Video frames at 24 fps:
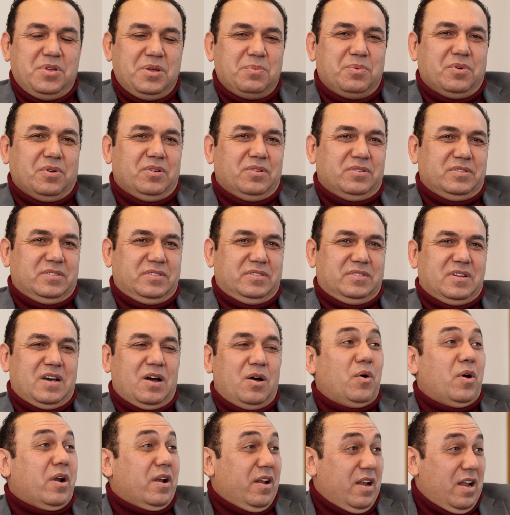people in
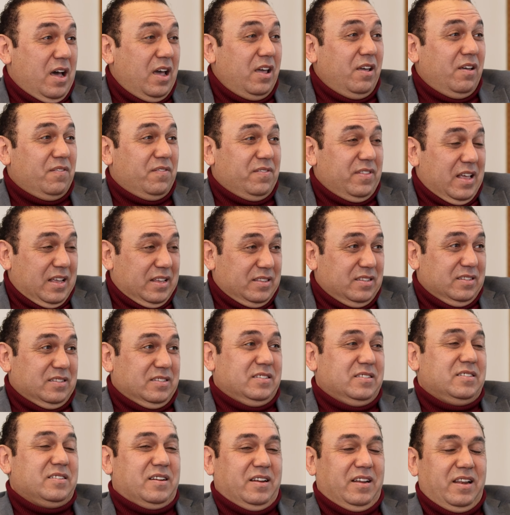our life that
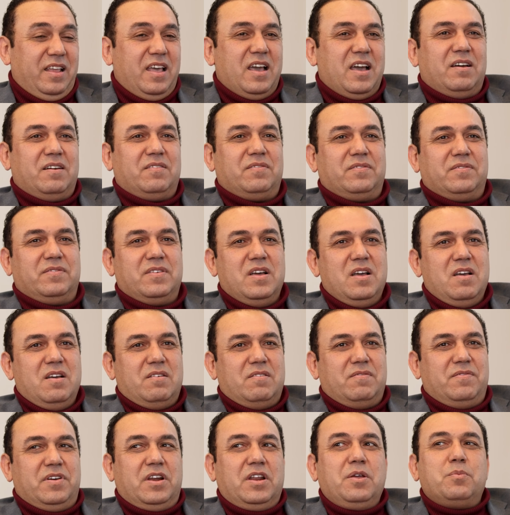is really have
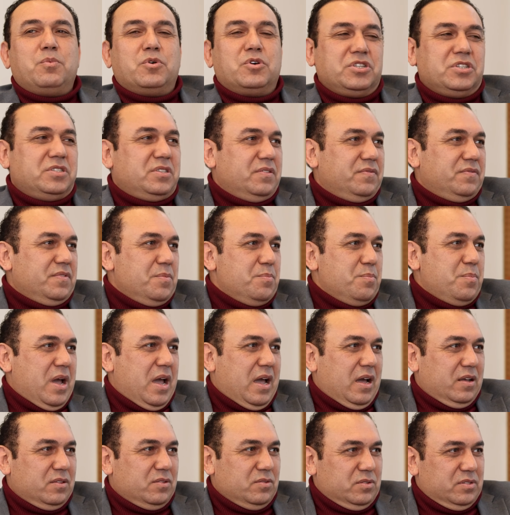very positive
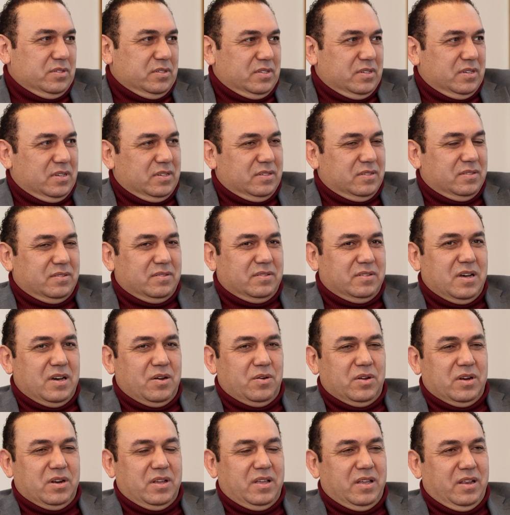impact on
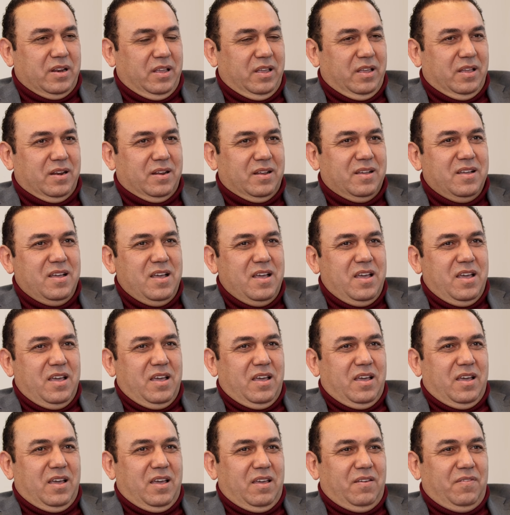our career.
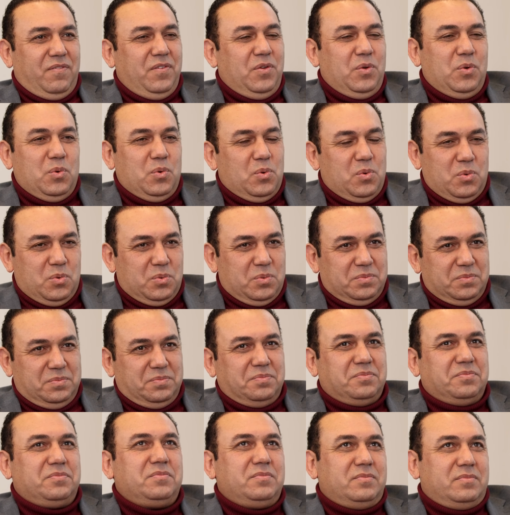If you
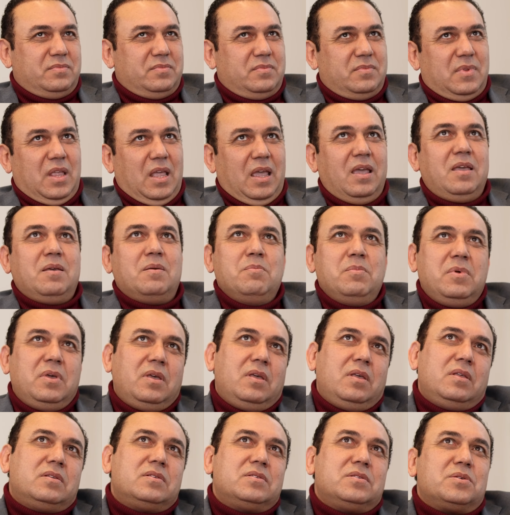take
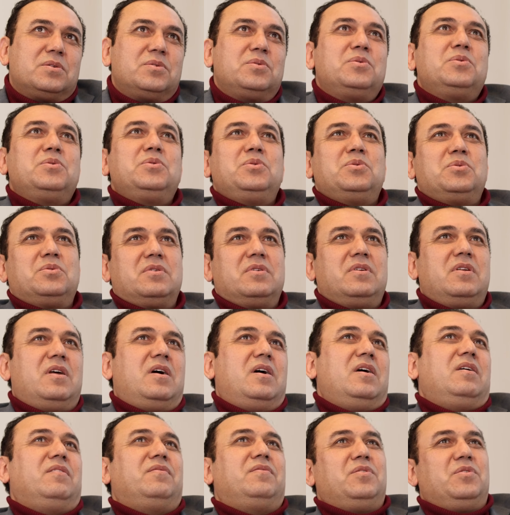me through your
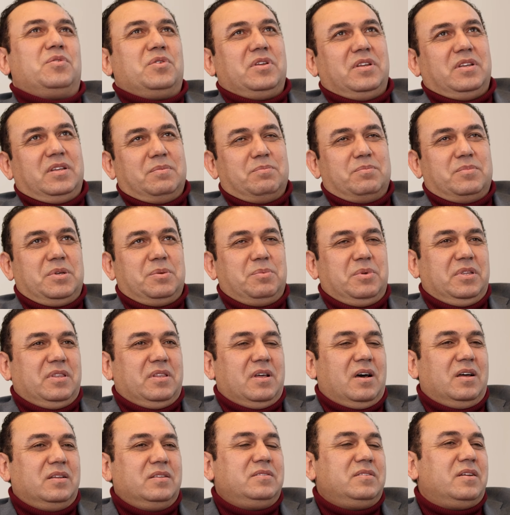life during maybe
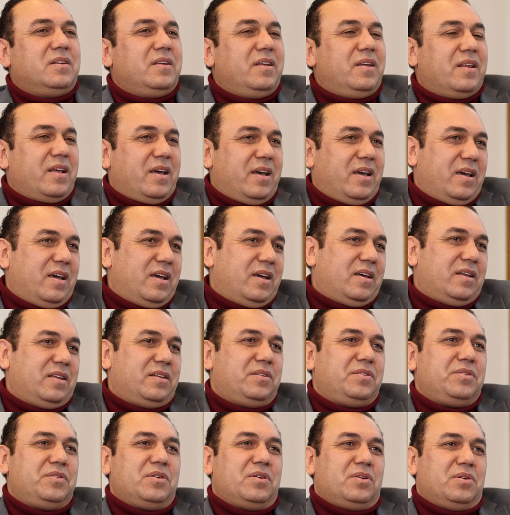the
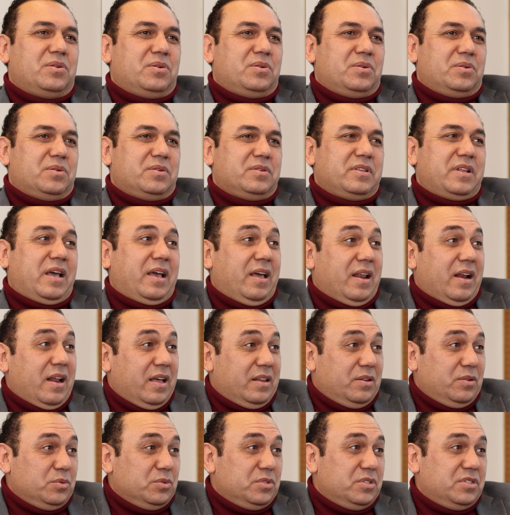undergrad or the
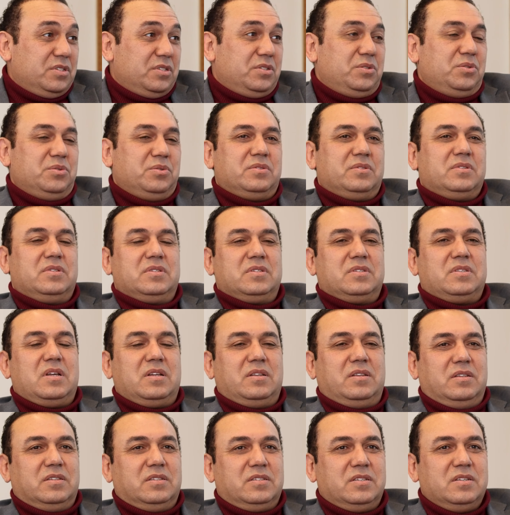graduate
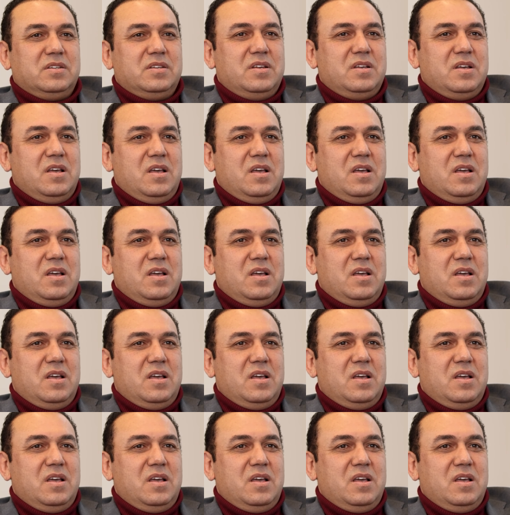studies,